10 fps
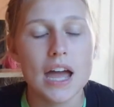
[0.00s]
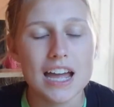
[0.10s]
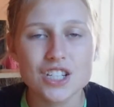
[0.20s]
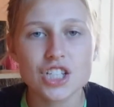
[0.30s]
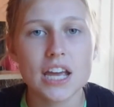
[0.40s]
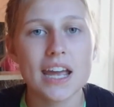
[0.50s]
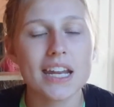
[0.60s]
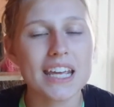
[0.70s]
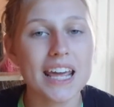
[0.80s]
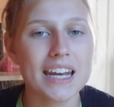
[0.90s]

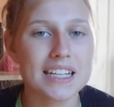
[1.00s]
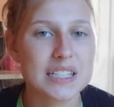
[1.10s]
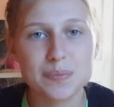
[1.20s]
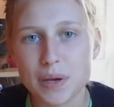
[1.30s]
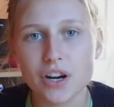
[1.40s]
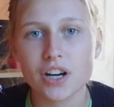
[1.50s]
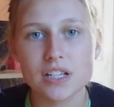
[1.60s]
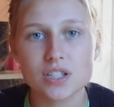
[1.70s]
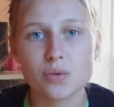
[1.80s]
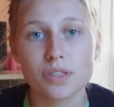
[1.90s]
educated and
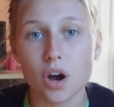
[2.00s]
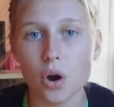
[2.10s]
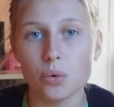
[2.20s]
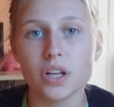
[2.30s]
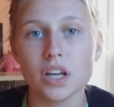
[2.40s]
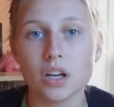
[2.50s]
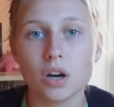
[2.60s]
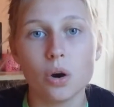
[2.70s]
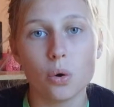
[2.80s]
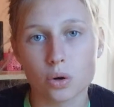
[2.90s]
experienced with
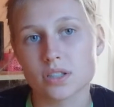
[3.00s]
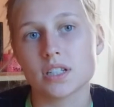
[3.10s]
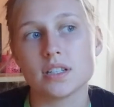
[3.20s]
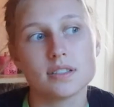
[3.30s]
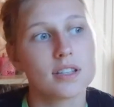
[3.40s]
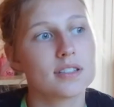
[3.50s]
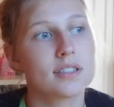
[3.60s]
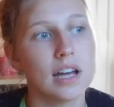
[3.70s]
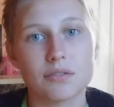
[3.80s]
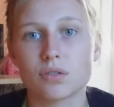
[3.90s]
owning horses,
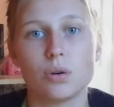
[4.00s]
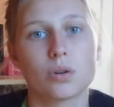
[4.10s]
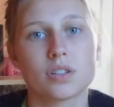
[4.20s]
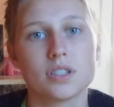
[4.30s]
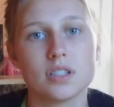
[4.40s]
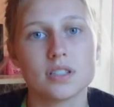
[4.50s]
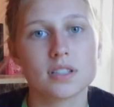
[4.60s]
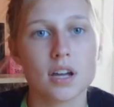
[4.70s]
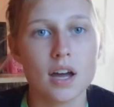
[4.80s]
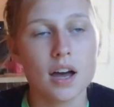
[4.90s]
several horses,